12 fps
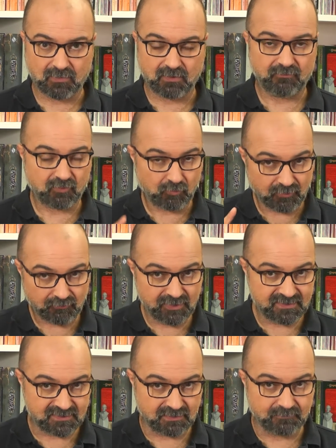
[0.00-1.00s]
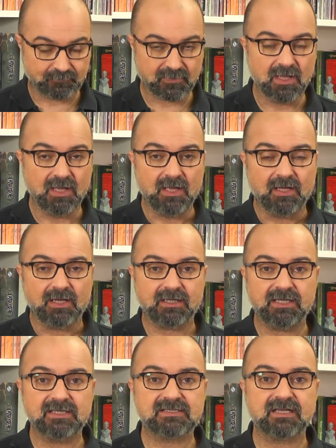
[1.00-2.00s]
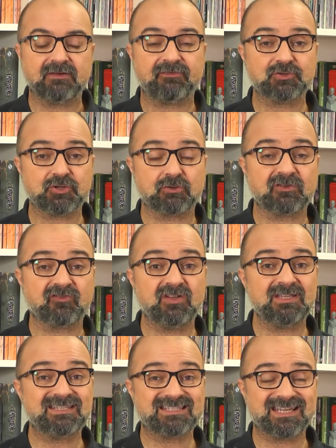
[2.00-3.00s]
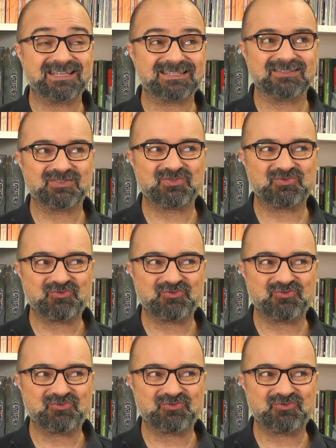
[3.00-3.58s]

for one reason and is that photography doesn't